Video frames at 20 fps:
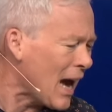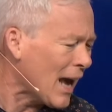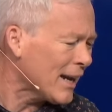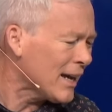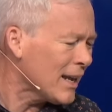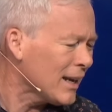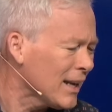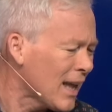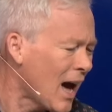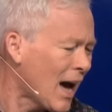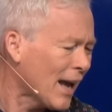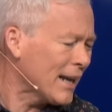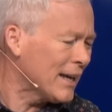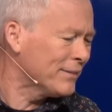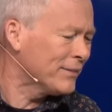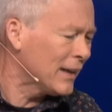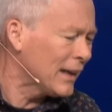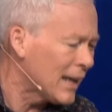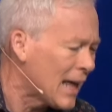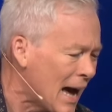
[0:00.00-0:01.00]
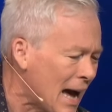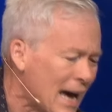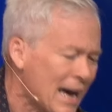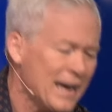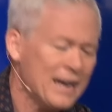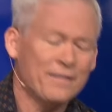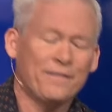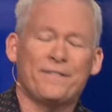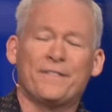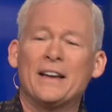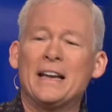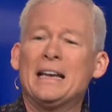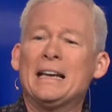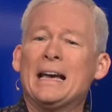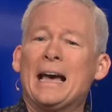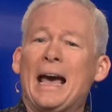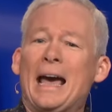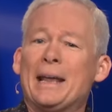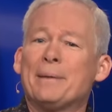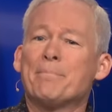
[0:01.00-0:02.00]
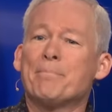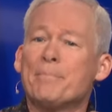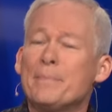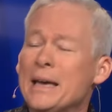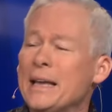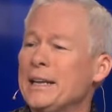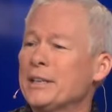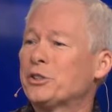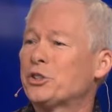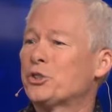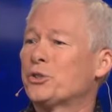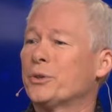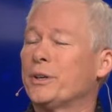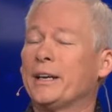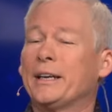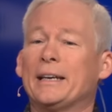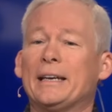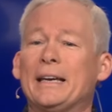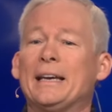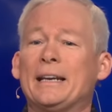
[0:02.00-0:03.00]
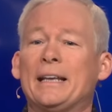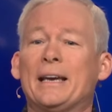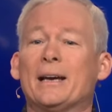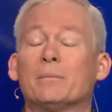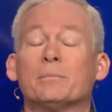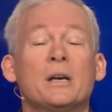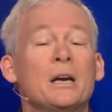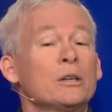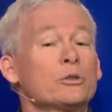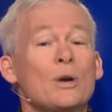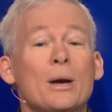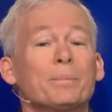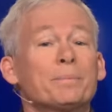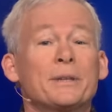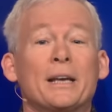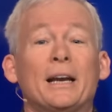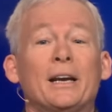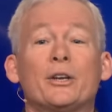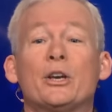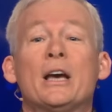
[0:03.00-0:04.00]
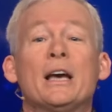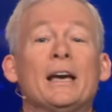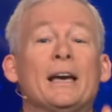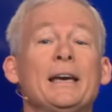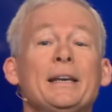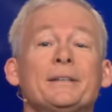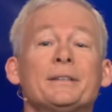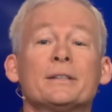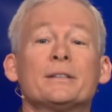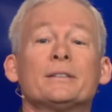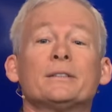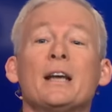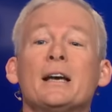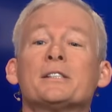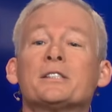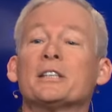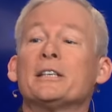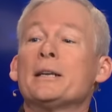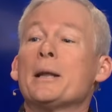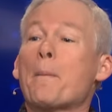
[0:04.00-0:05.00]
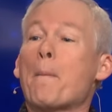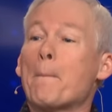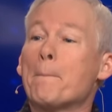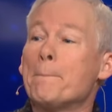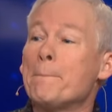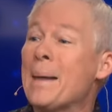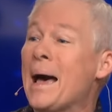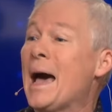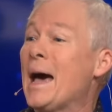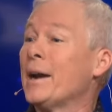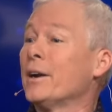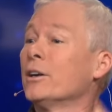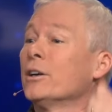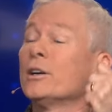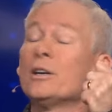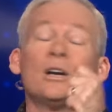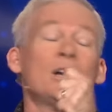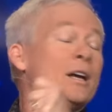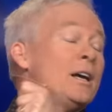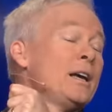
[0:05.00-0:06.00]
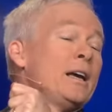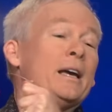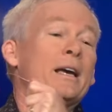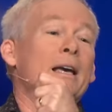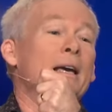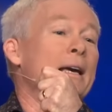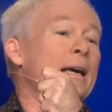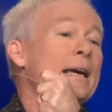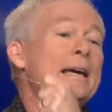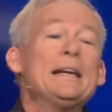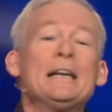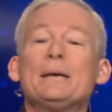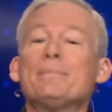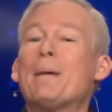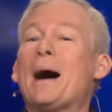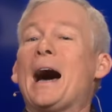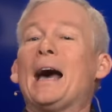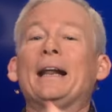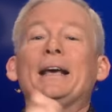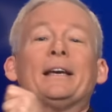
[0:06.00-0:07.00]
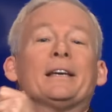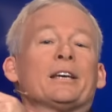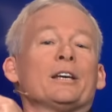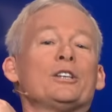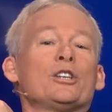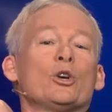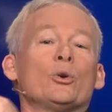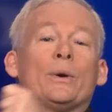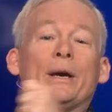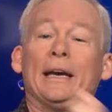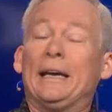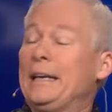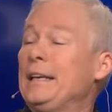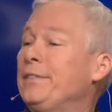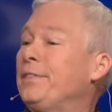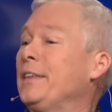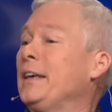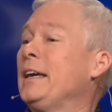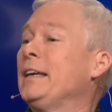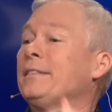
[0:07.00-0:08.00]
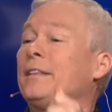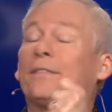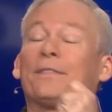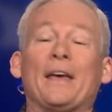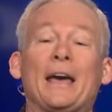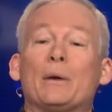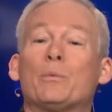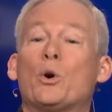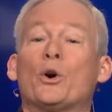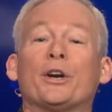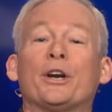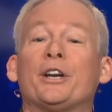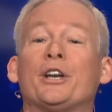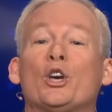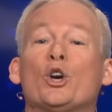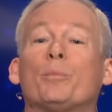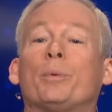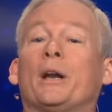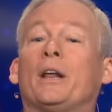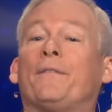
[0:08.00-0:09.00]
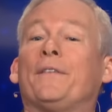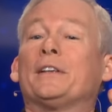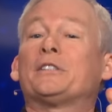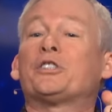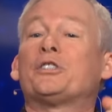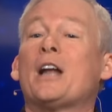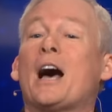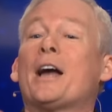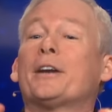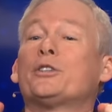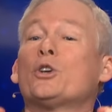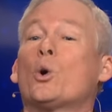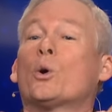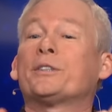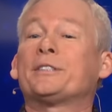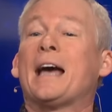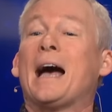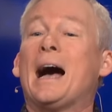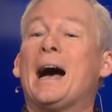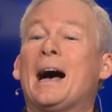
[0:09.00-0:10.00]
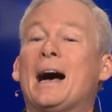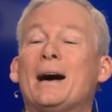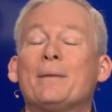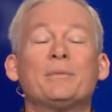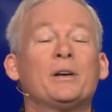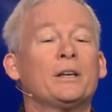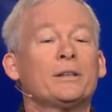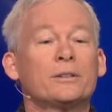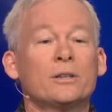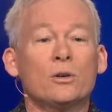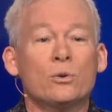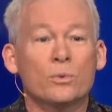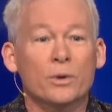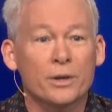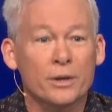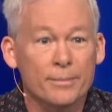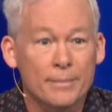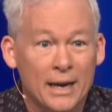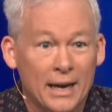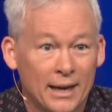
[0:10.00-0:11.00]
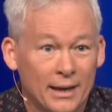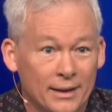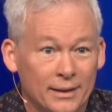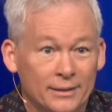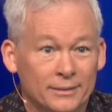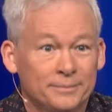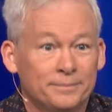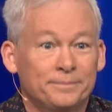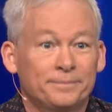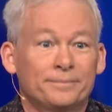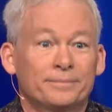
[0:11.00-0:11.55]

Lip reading: got a lot of life and ministry in him. So I'm telling you, it doesn't matter. Anybody can do anything that they want to do, but if it's not your time, don't worry about it.